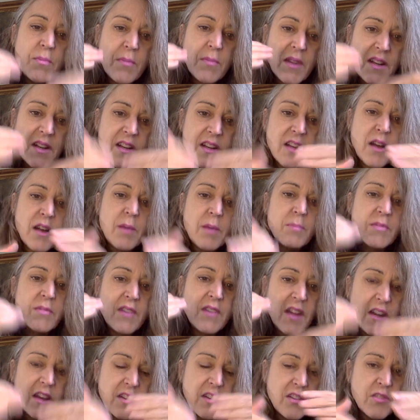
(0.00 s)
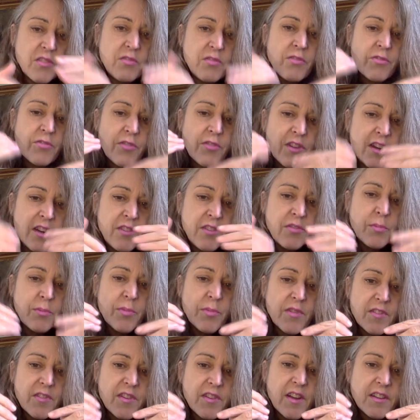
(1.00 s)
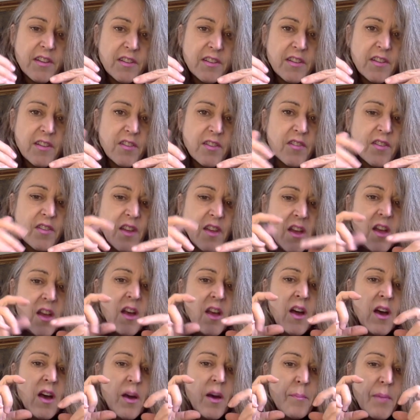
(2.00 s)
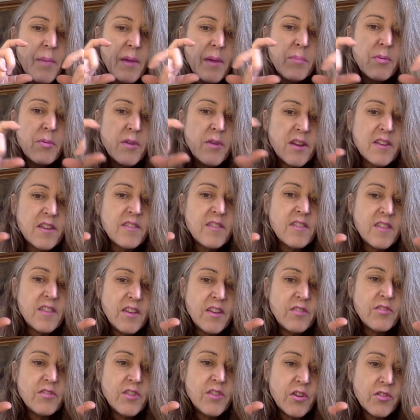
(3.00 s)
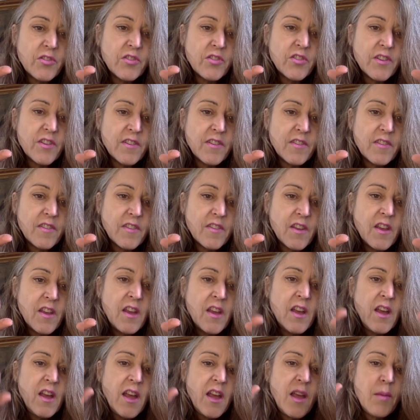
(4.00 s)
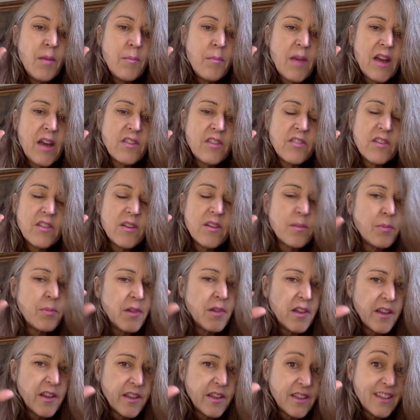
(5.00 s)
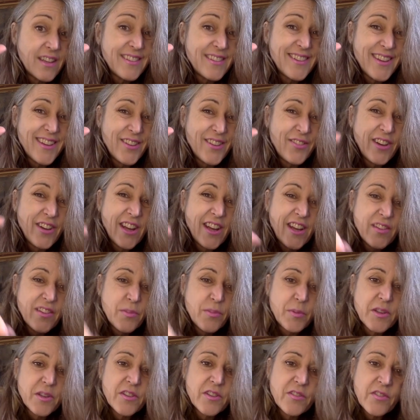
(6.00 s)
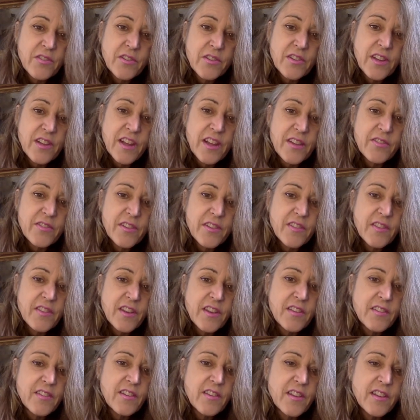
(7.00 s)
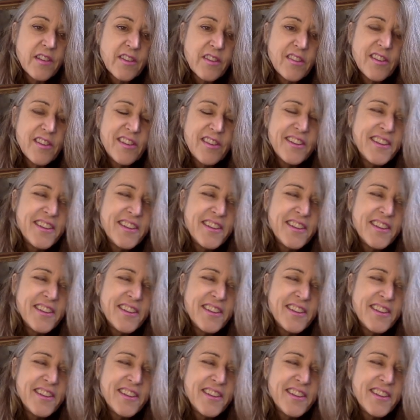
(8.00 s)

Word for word: to minute update, free from stuckness by preconceived notions. Imagine applying that to every aspect of your life. It sounds like the,